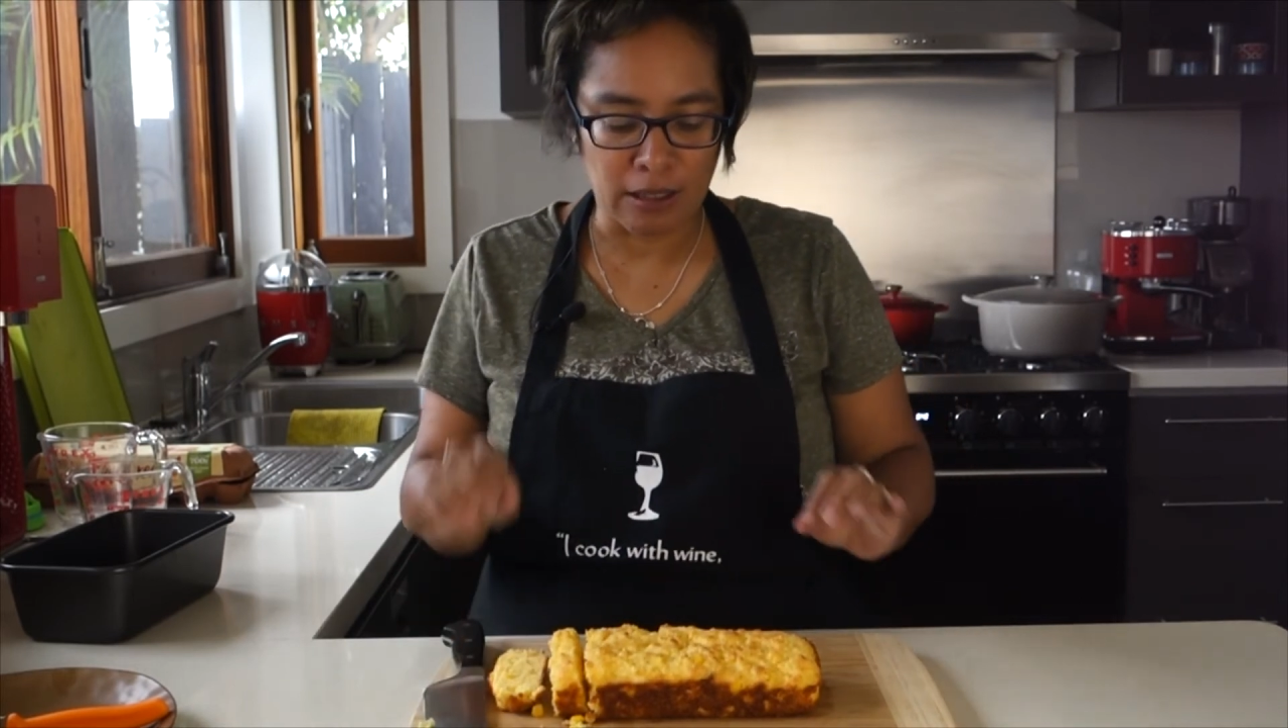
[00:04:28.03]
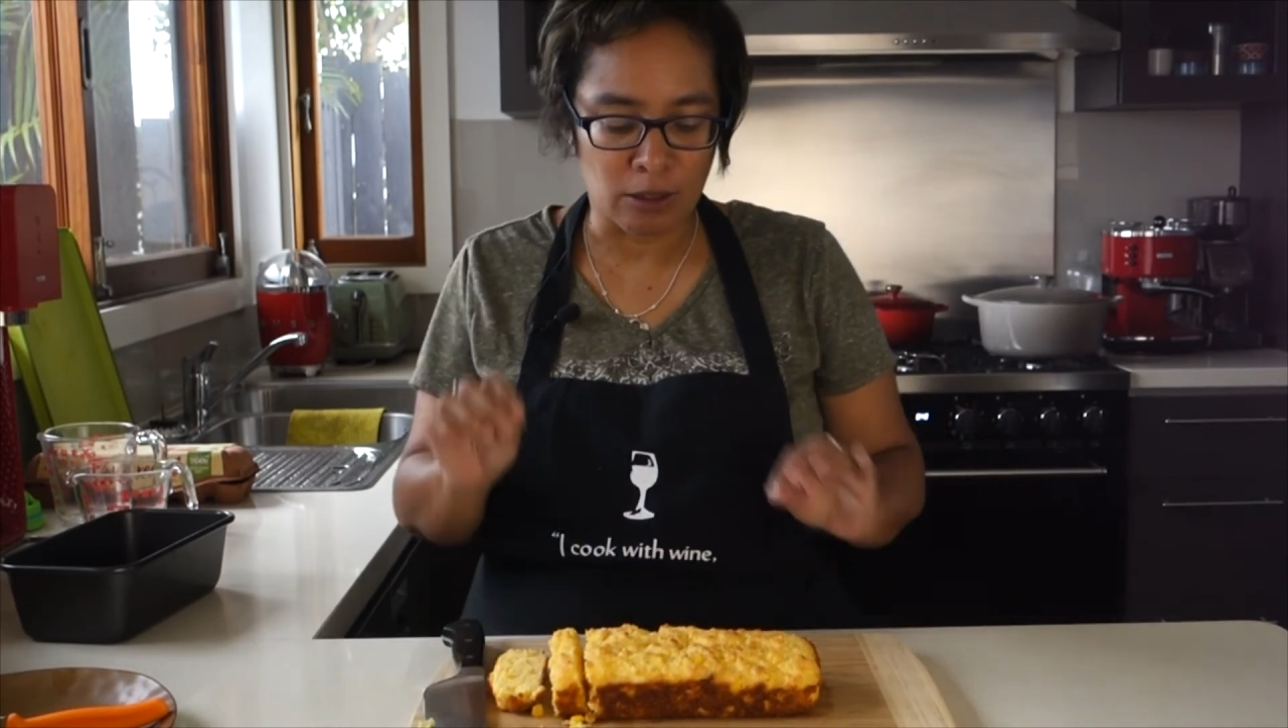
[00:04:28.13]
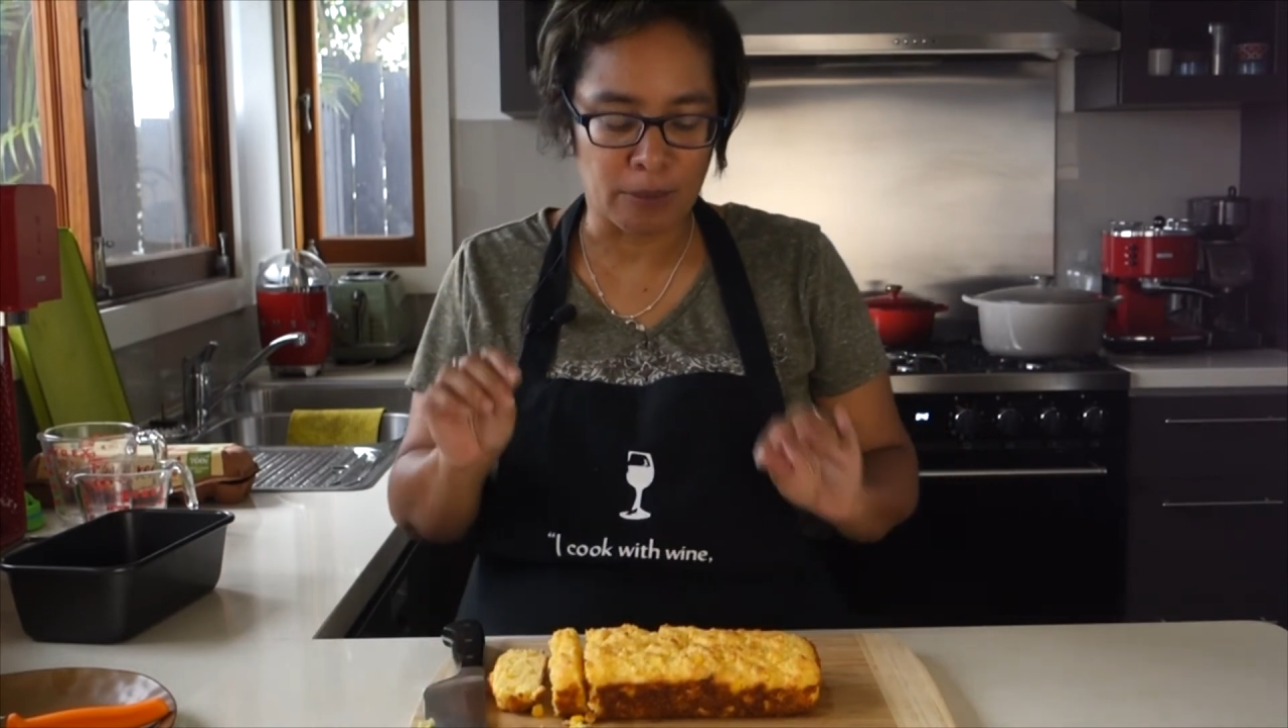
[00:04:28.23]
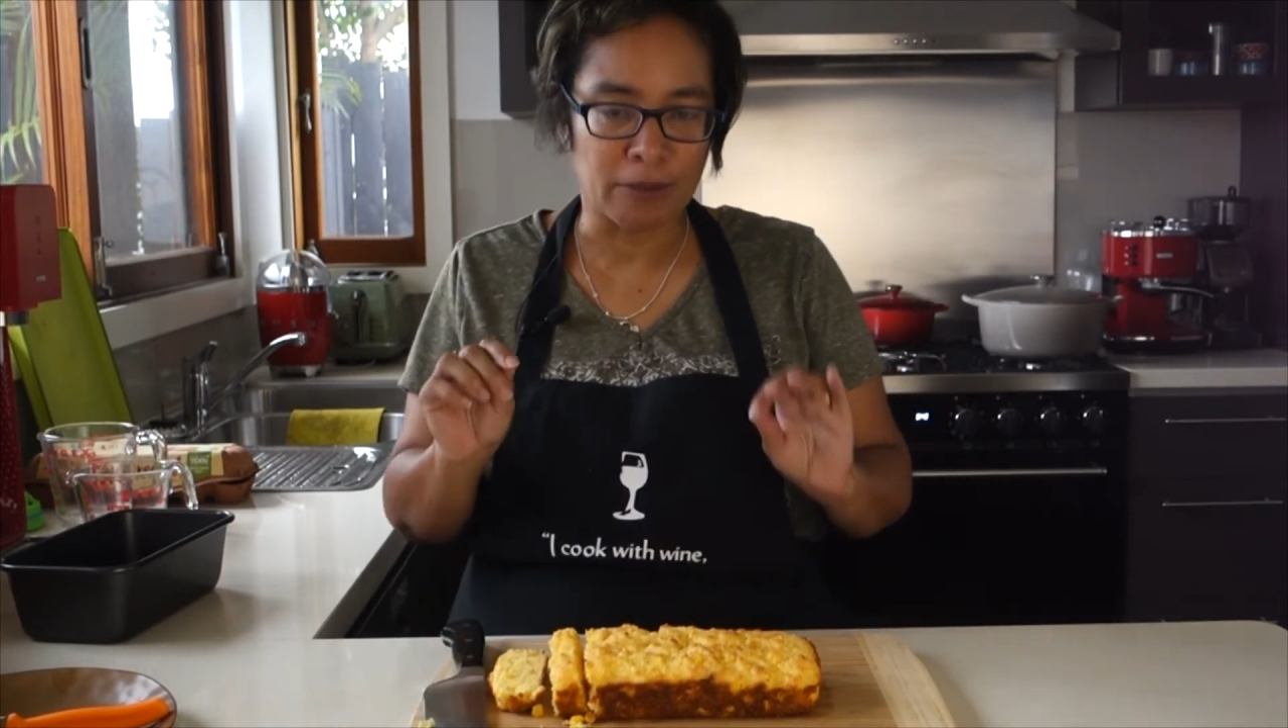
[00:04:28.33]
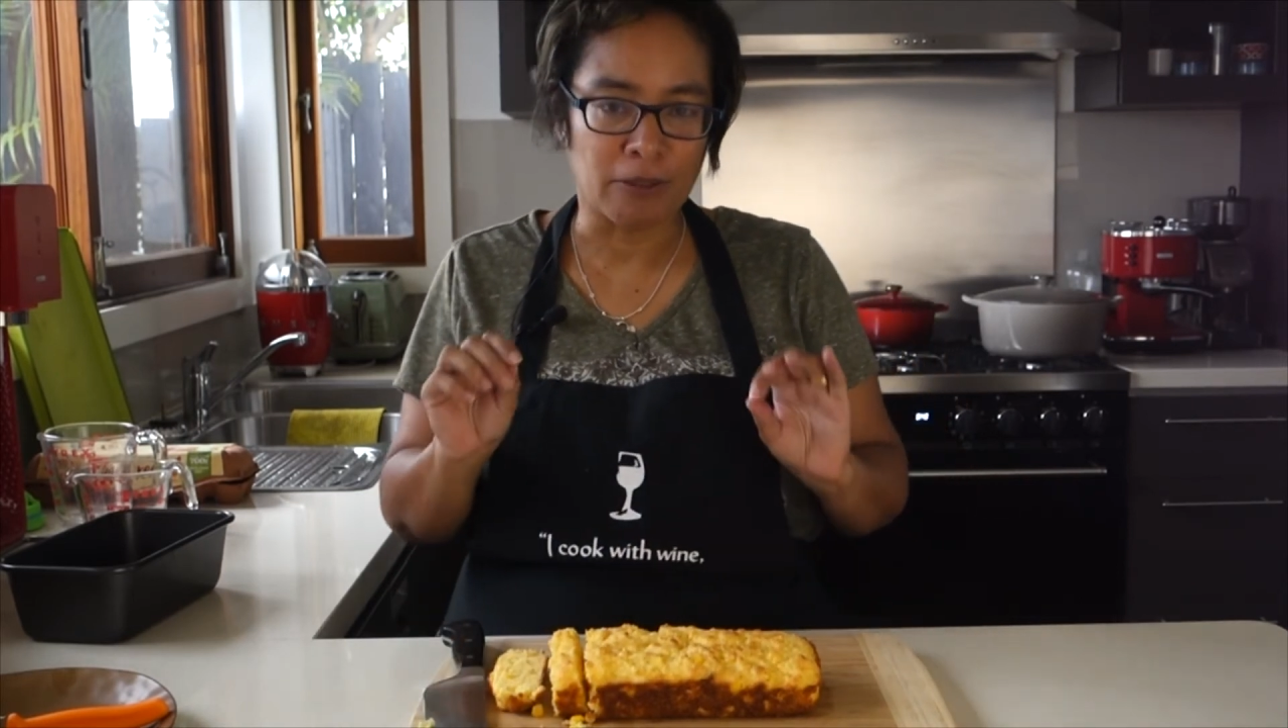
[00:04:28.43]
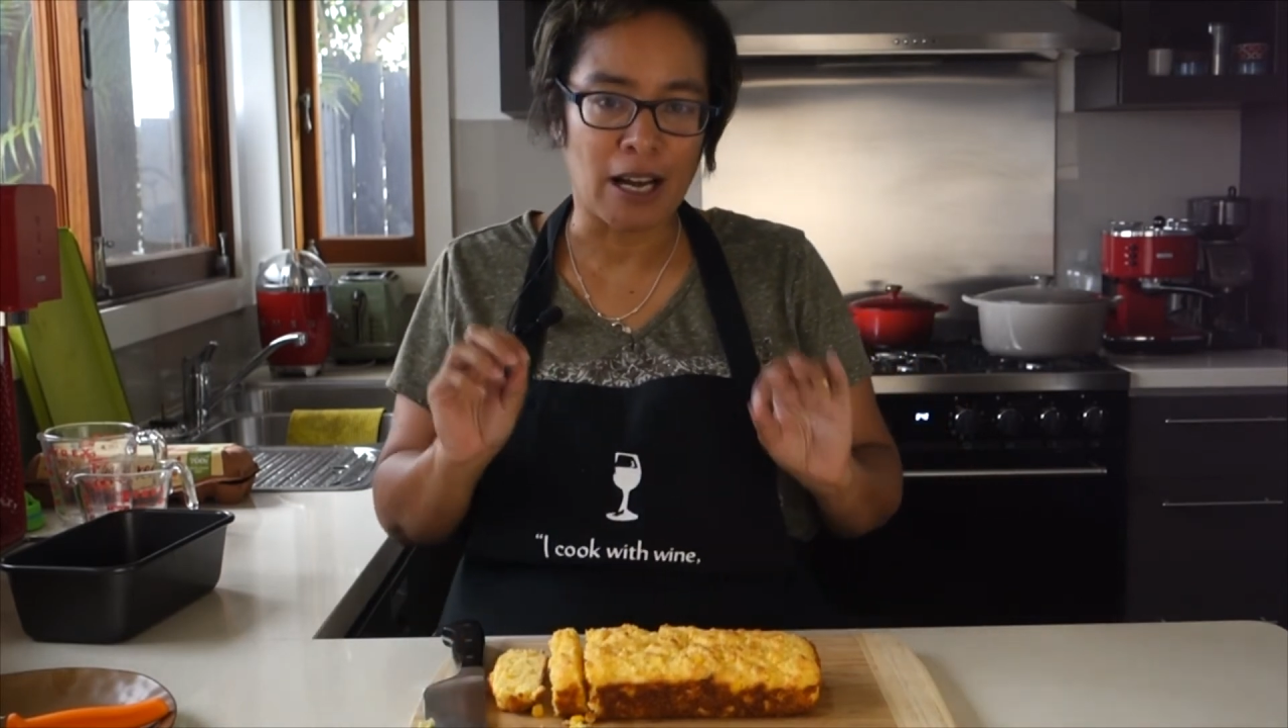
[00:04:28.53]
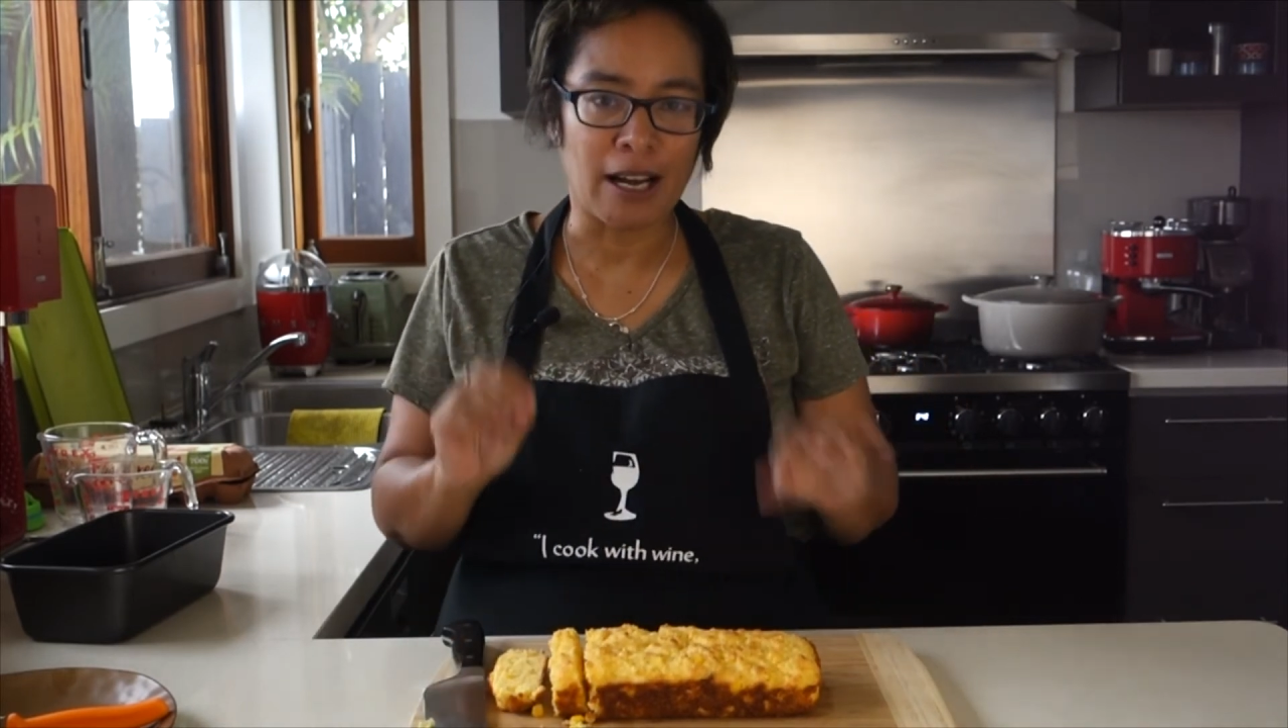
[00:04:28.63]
cayenne